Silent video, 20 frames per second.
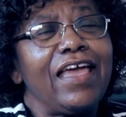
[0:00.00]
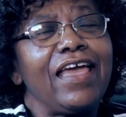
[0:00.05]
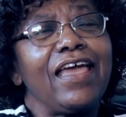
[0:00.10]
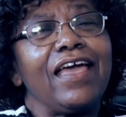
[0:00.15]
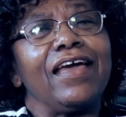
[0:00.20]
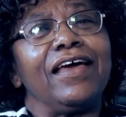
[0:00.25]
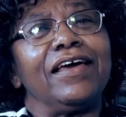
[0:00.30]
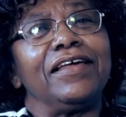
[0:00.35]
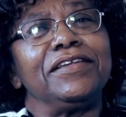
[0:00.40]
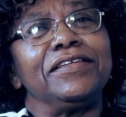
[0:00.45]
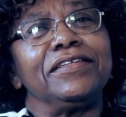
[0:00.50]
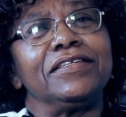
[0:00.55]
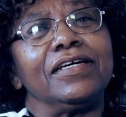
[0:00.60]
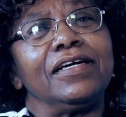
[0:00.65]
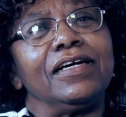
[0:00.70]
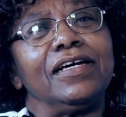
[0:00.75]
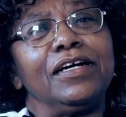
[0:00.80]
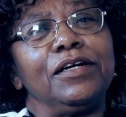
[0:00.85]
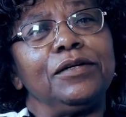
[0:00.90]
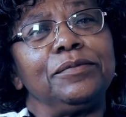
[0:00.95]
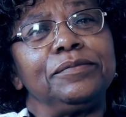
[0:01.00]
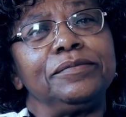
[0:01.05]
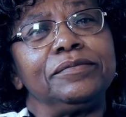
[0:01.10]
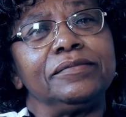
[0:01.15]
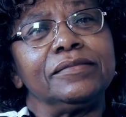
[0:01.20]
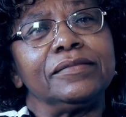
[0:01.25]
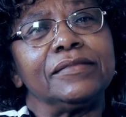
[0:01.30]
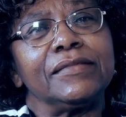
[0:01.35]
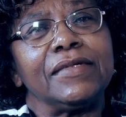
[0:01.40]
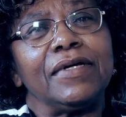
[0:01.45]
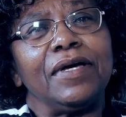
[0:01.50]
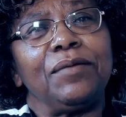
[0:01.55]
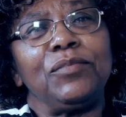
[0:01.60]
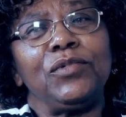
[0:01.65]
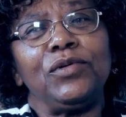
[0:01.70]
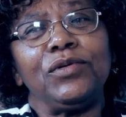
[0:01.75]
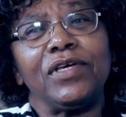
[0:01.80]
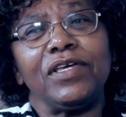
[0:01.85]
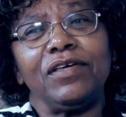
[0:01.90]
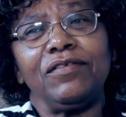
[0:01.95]
And I'm
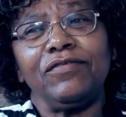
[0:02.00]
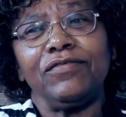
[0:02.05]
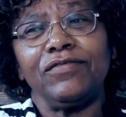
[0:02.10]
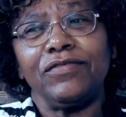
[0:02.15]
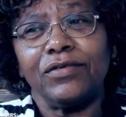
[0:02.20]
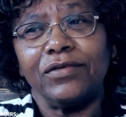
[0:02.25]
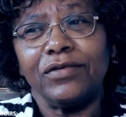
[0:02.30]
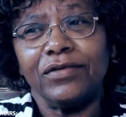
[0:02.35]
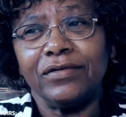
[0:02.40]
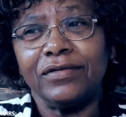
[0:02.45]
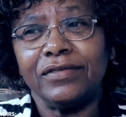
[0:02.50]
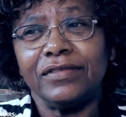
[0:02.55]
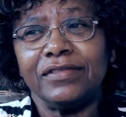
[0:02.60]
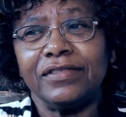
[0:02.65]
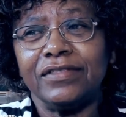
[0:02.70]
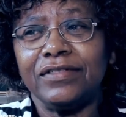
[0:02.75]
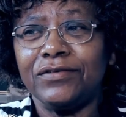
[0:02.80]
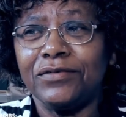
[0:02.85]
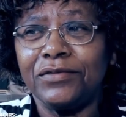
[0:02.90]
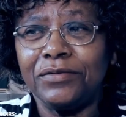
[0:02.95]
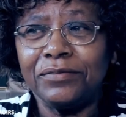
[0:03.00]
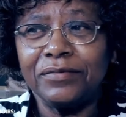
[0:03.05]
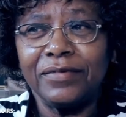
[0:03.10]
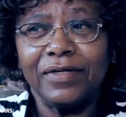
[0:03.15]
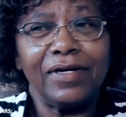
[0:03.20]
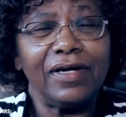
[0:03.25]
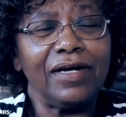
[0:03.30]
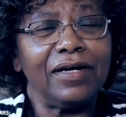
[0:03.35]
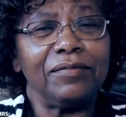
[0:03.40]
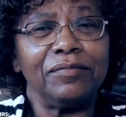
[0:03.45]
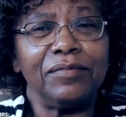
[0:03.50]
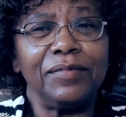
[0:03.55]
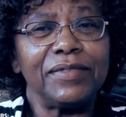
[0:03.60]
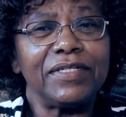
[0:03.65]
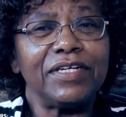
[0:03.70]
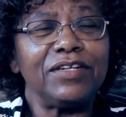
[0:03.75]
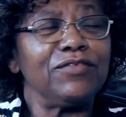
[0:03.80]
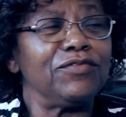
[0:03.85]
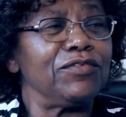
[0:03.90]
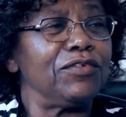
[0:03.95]
looking for
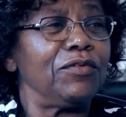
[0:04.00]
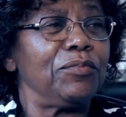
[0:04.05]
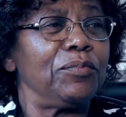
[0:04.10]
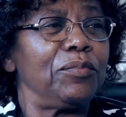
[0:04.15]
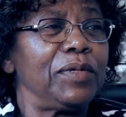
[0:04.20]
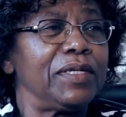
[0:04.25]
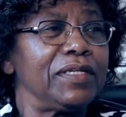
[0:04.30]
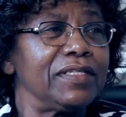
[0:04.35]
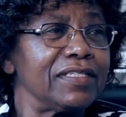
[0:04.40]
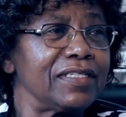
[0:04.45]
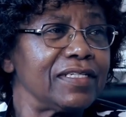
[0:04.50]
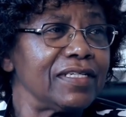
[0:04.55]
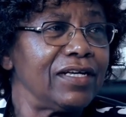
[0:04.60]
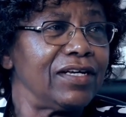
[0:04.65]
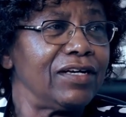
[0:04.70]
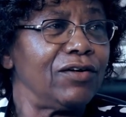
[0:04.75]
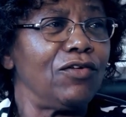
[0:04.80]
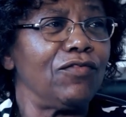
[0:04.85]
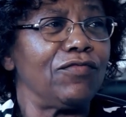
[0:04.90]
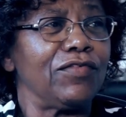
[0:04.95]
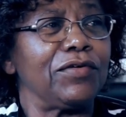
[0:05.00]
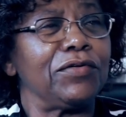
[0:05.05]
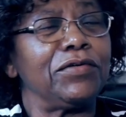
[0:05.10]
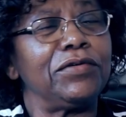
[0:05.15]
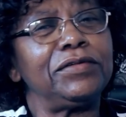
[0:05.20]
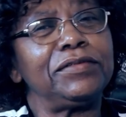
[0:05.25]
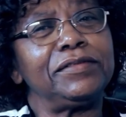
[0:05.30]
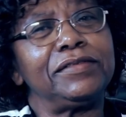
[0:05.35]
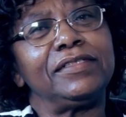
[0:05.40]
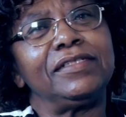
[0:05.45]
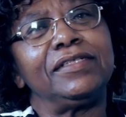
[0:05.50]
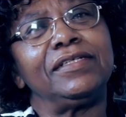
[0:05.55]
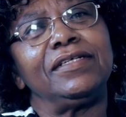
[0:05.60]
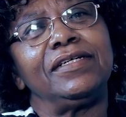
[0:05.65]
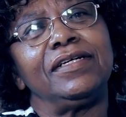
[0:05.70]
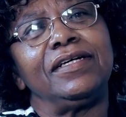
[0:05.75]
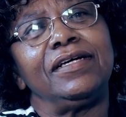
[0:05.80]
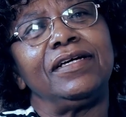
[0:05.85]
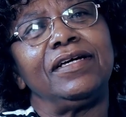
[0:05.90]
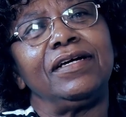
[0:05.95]
better development overall
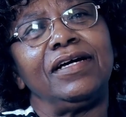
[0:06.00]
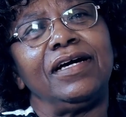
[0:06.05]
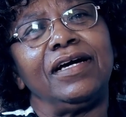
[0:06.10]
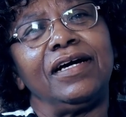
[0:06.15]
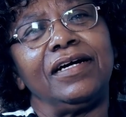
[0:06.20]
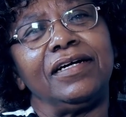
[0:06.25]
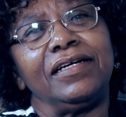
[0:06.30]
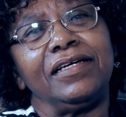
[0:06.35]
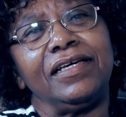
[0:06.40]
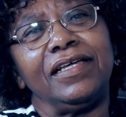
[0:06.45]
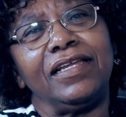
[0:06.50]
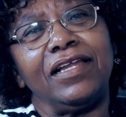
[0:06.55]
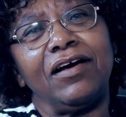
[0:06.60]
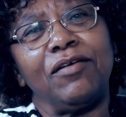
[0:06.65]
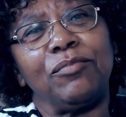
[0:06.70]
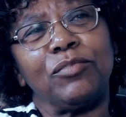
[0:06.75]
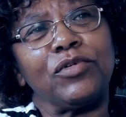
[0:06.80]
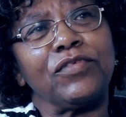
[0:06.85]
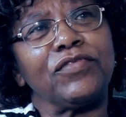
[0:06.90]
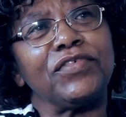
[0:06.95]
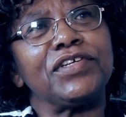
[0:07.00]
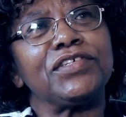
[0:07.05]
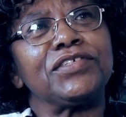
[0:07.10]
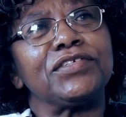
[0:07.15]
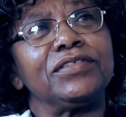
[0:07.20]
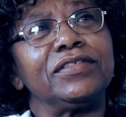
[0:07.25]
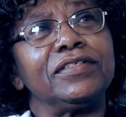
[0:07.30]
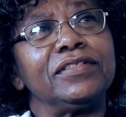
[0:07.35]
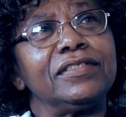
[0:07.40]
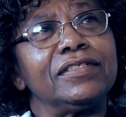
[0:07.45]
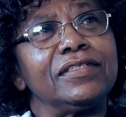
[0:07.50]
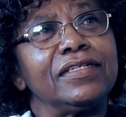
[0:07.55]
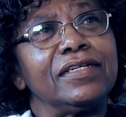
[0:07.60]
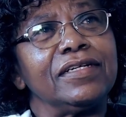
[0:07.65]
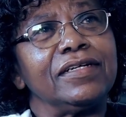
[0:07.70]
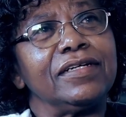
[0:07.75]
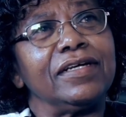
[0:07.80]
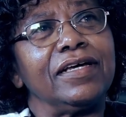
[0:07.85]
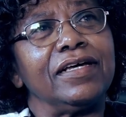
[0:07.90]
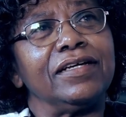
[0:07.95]
in our profession
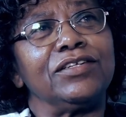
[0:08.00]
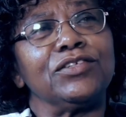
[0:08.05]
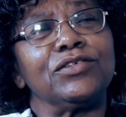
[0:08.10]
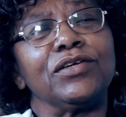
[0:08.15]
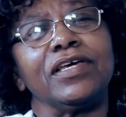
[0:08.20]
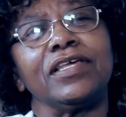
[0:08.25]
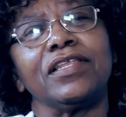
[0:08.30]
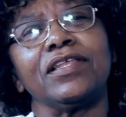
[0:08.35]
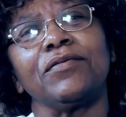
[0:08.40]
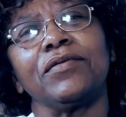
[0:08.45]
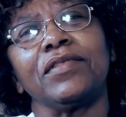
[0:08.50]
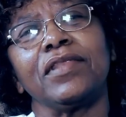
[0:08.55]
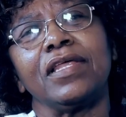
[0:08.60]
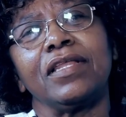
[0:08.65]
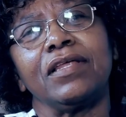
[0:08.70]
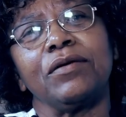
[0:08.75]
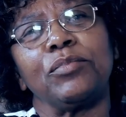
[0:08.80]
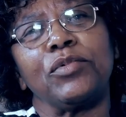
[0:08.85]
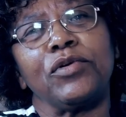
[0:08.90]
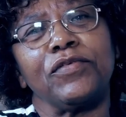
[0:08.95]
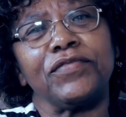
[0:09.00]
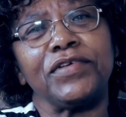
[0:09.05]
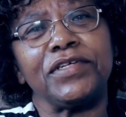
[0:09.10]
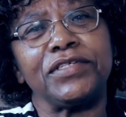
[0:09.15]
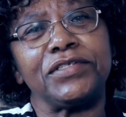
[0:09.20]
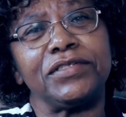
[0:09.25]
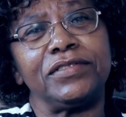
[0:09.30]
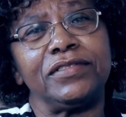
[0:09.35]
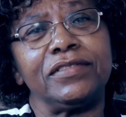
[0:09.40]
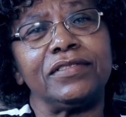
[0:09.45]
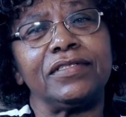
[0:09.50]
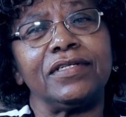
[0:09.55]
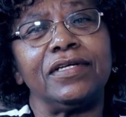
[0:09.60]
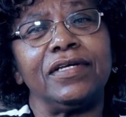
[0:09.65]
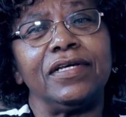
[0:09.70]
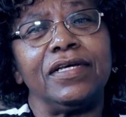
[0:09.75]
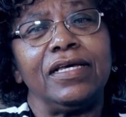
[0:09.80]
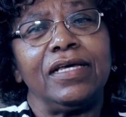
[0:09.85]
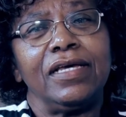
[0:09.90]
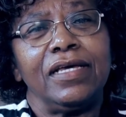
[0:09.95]
and together with other professions
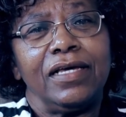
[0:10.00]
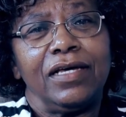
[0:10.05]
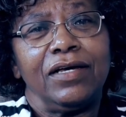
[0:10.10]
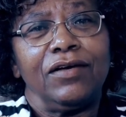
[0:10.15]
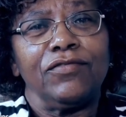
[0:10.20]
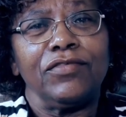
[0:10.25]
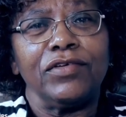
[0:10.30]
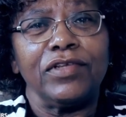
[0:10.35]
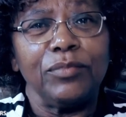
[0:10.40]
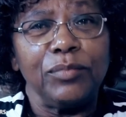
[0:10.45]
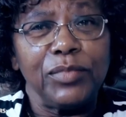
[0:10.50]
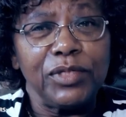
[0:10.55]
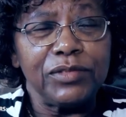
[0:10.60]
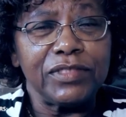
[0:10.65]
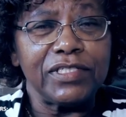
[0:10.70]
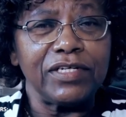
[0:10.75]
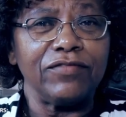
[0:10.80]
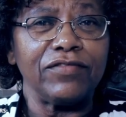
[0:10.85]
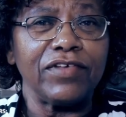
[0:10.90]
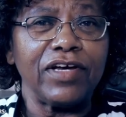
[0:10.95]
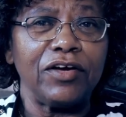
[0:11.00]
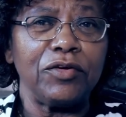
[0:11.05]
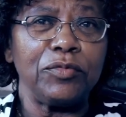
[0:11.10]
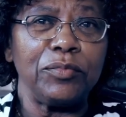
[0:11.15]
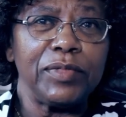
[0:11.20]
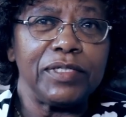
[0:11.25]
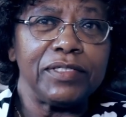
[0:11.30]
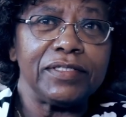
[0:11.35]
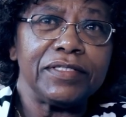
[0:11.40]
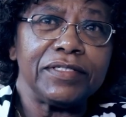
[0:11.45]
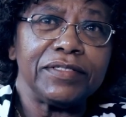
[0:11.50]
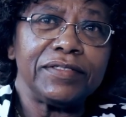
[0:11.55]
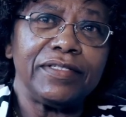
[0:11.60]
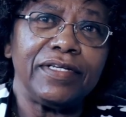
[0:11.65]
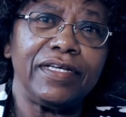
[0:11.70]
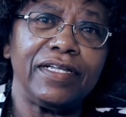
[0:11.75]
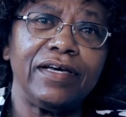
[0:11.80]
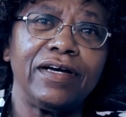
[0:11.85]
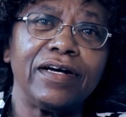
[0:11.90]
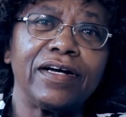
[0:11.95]
for the built environment
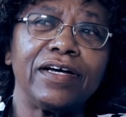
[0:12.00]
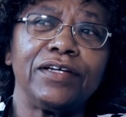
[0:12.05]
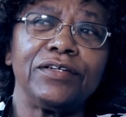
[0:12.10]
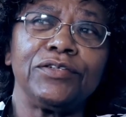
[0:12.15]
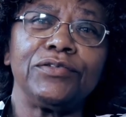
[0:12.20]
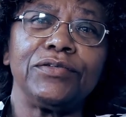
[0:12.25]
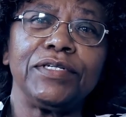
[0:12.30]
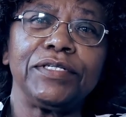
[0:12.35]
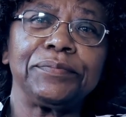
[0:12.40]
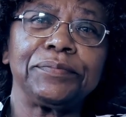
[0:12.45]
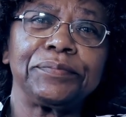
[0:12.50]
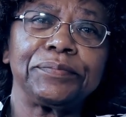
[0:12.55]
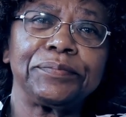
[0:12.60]
in our country.